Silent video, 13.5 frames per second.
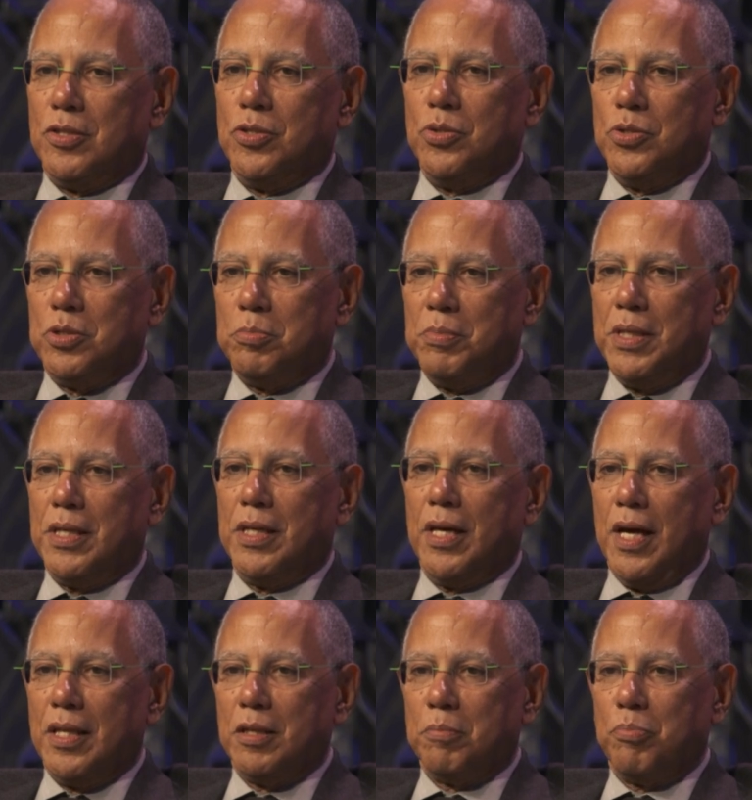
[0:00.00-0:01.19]
news media
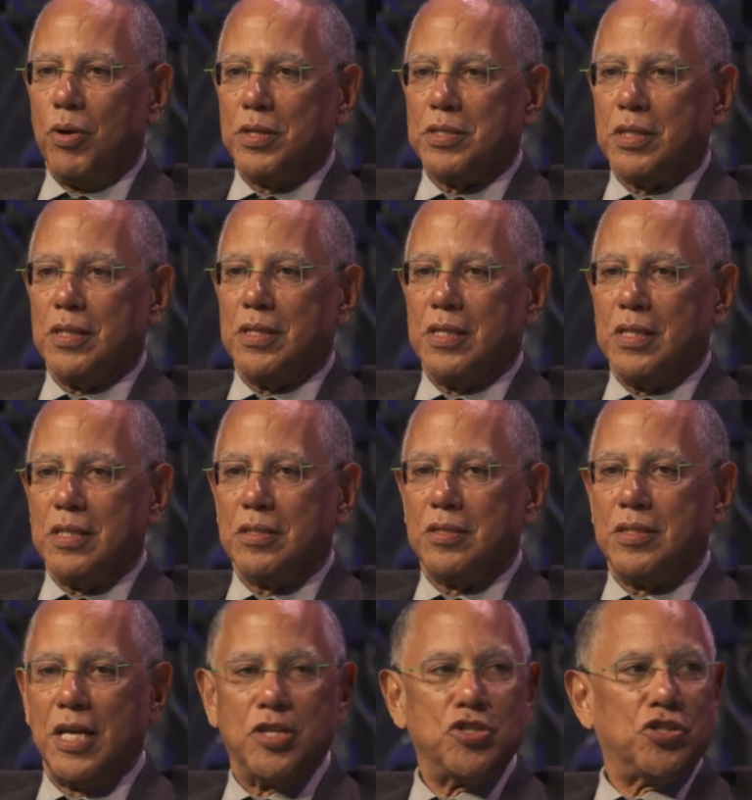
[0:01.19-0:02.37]
and the president is
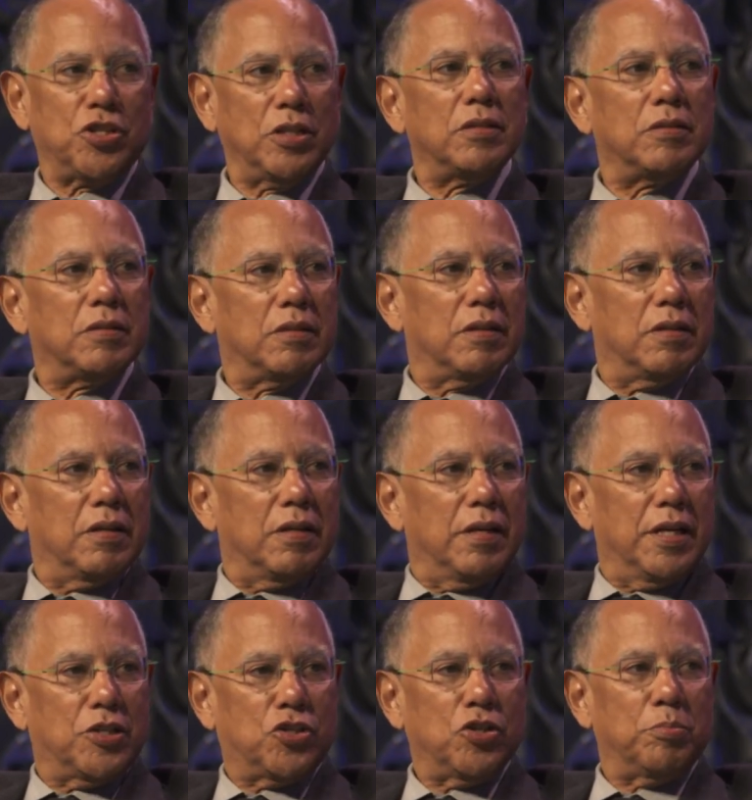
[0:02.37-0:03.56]
tension.
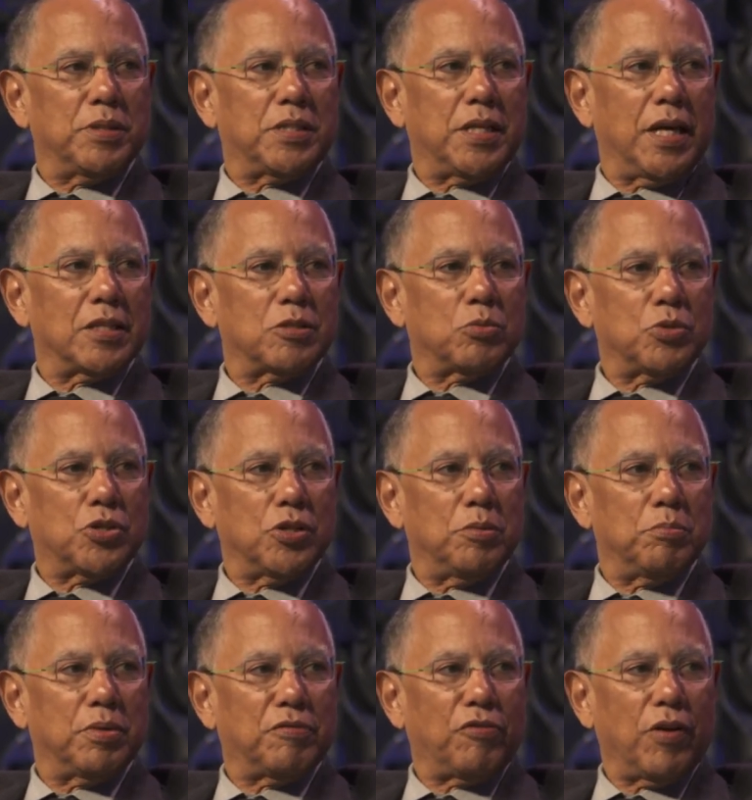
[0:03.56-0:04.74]
It should be tense. We
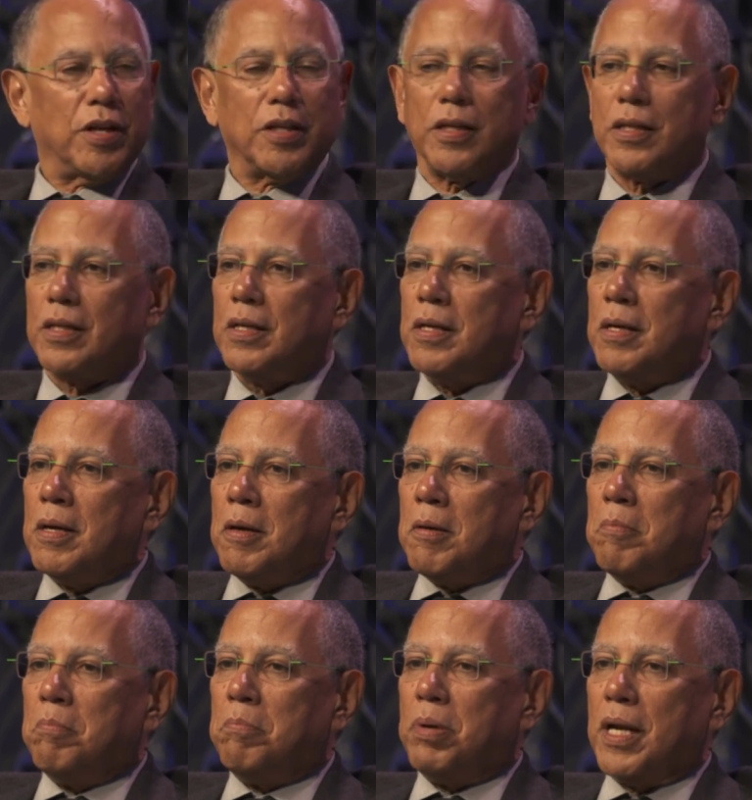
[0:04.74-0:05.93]
shouldn't be friendly.
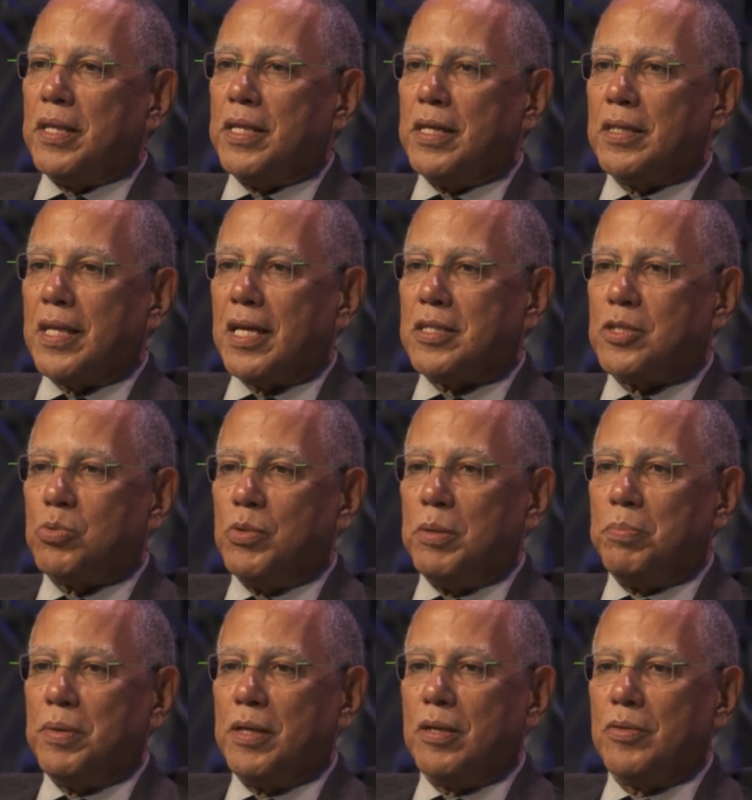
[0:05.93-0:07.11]
But I think that
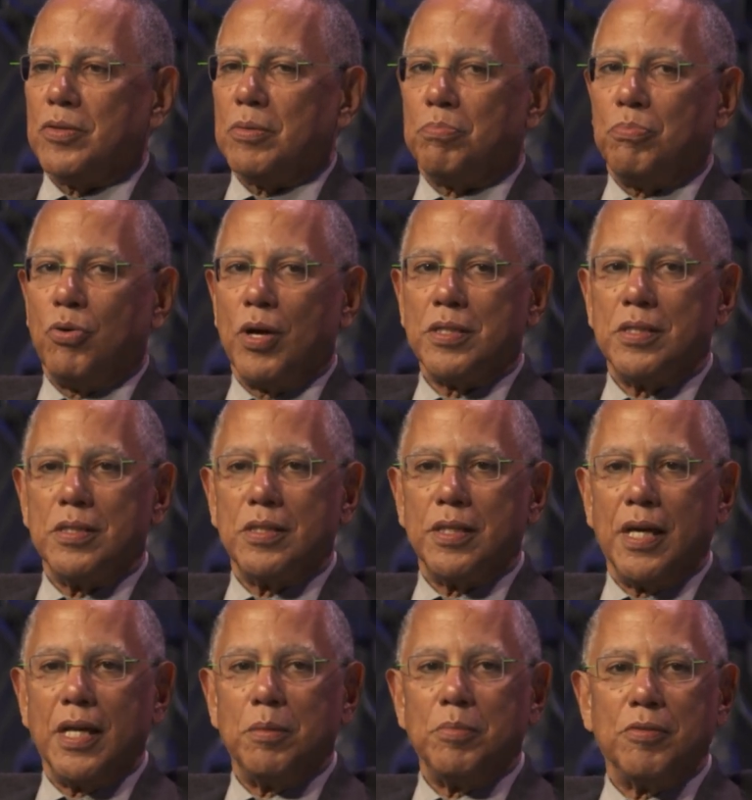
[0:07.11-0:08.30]
sweeping the press as the
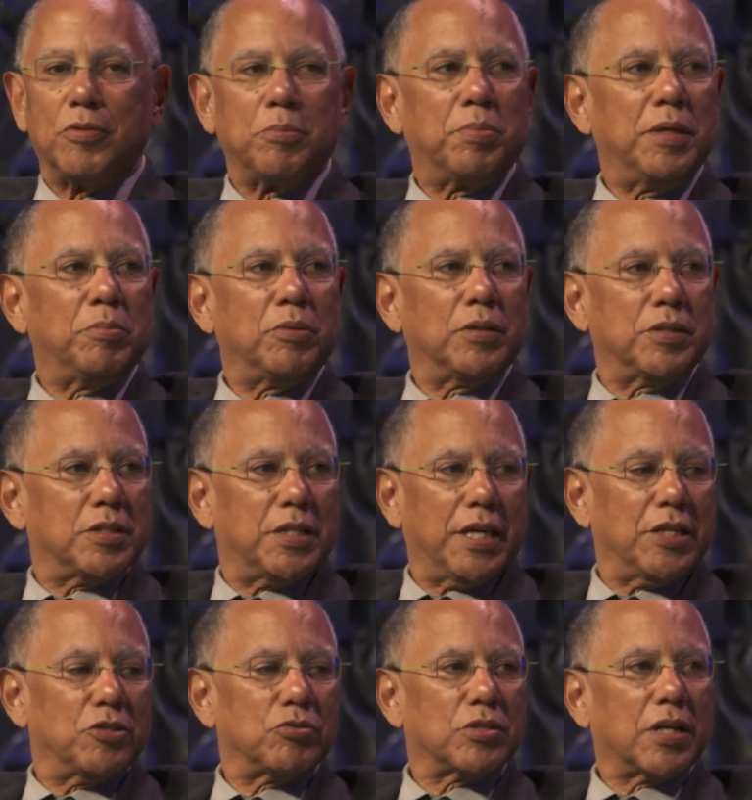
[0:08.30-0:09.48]
enemy of the people is a
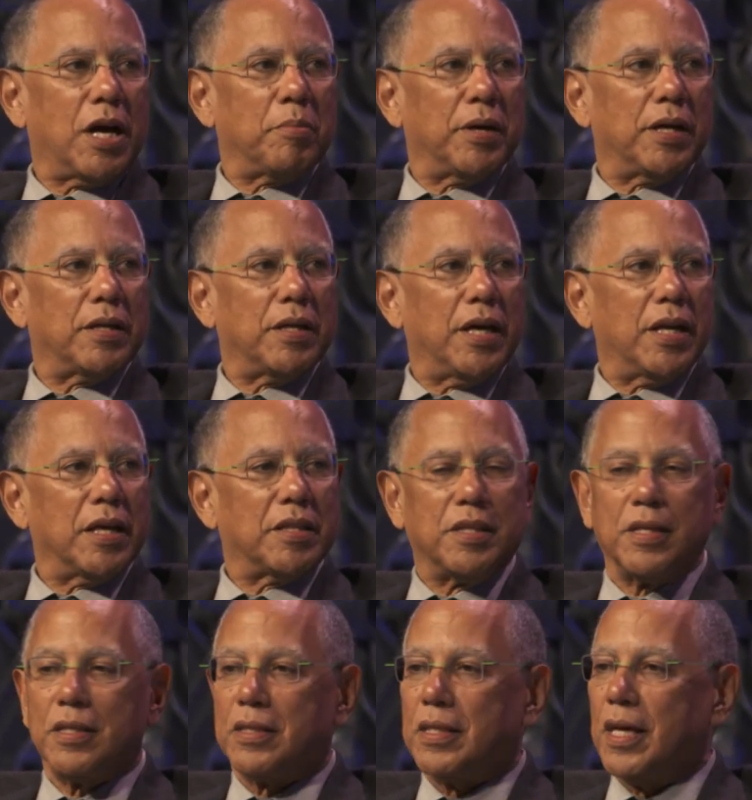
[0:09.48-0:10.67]
dangerous comment. And I
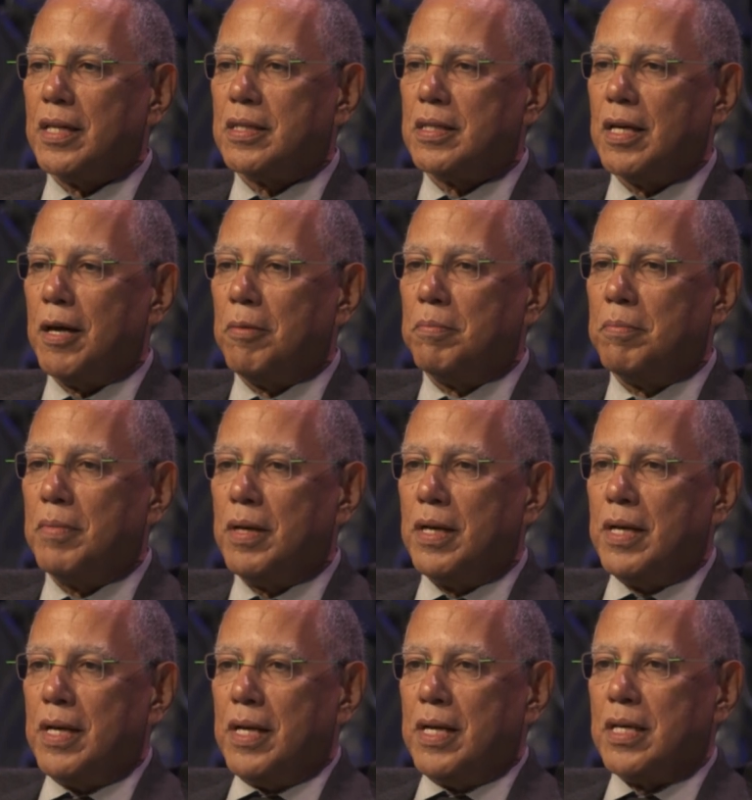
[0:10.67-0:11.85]
think that um,
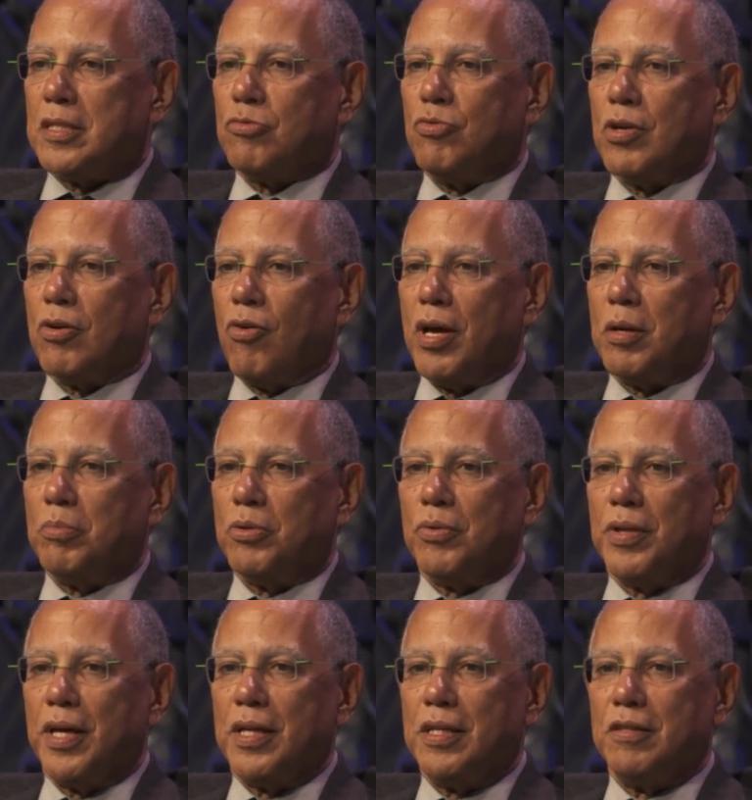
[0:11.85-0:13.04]
it's regrettable
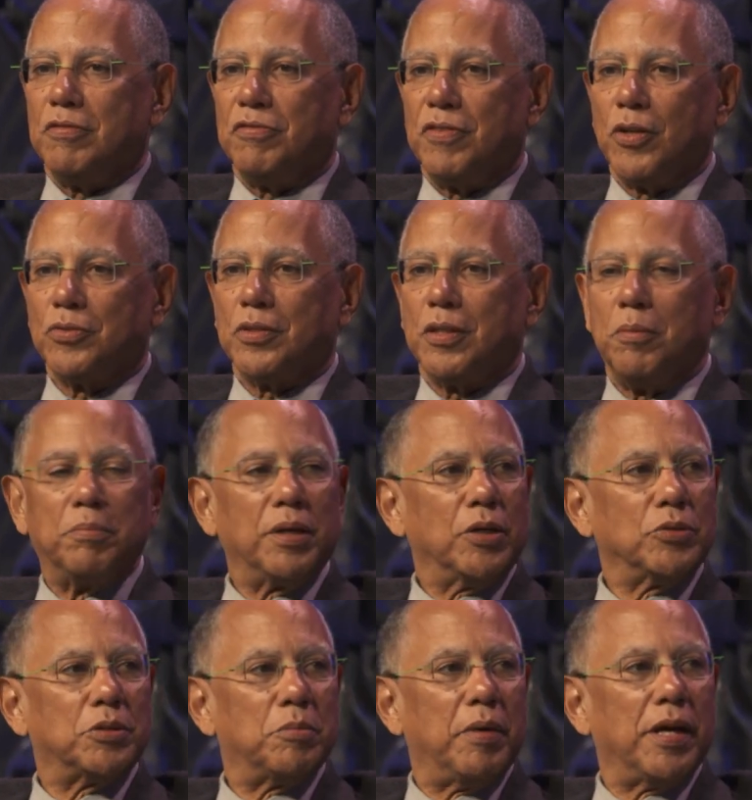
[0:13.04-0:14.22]
that he felt
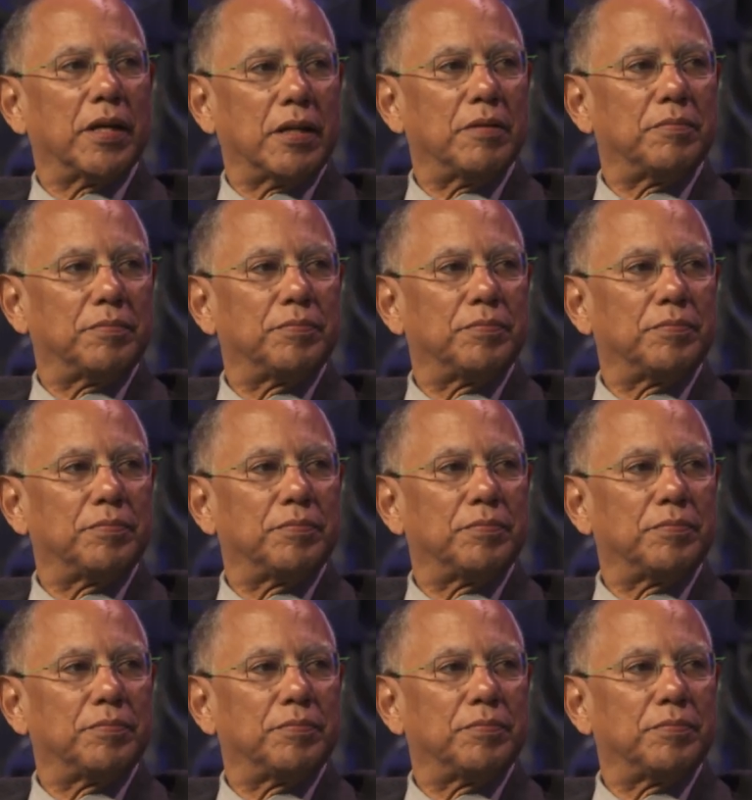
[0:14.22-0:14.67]
compelled to make it.